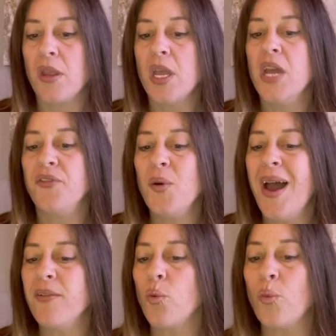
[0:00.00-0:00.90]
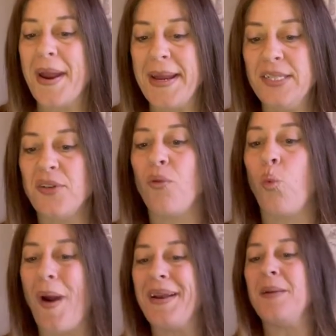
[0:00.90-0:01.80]
If you have a range of
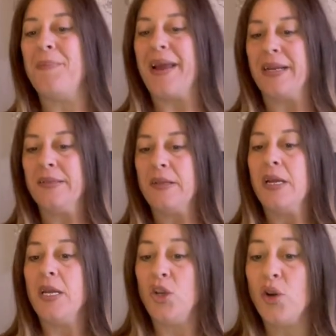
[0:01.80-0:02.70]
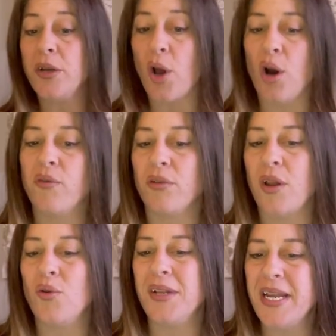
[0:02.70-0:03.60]
weighted bands, you can
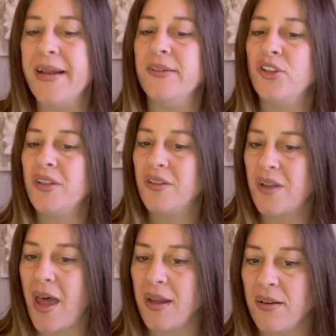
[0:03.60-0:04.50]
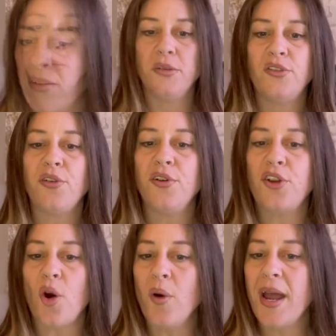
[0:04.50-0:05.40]
overload each set. So you
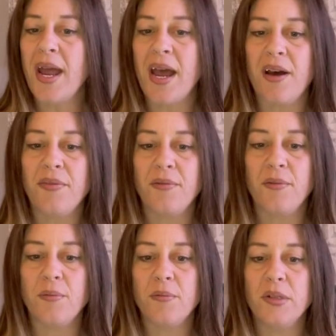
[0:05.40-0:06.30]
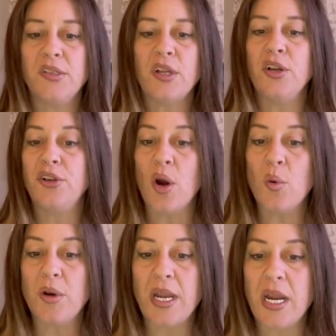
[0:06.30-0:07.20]
don't have, so you don't
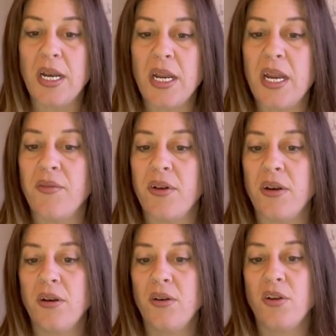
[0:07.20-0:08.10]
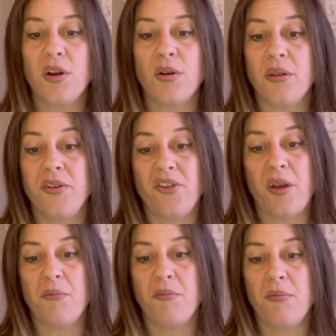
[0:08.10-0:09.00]
need even to go to the
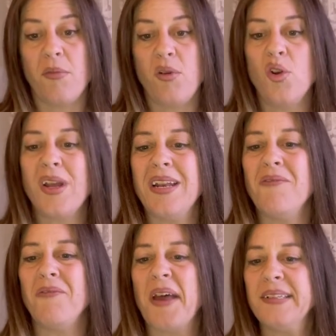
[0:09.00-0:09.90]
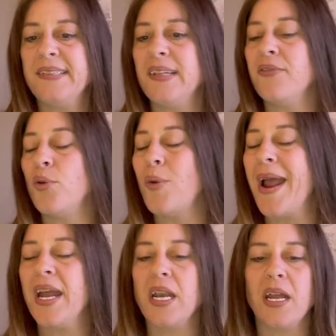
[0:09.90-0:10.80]
gym. You can invest in a
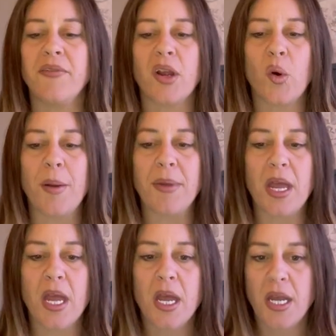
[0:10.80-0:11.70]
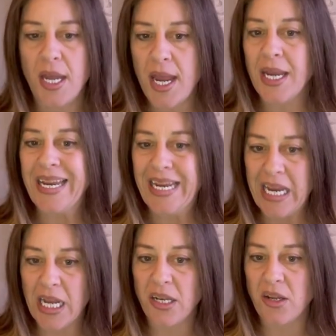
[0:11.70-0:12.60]
variety of equipment and
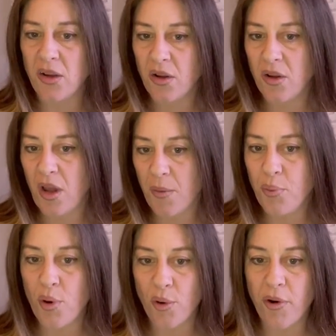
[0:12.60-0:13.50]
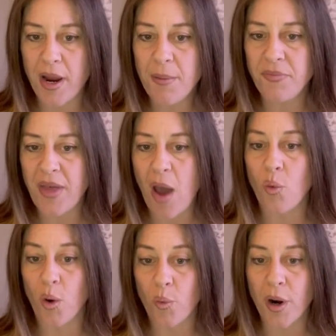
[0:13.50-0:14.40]
get a program that
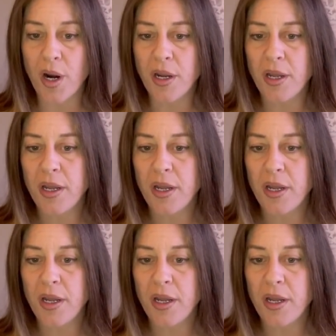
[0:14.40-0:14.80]
will work.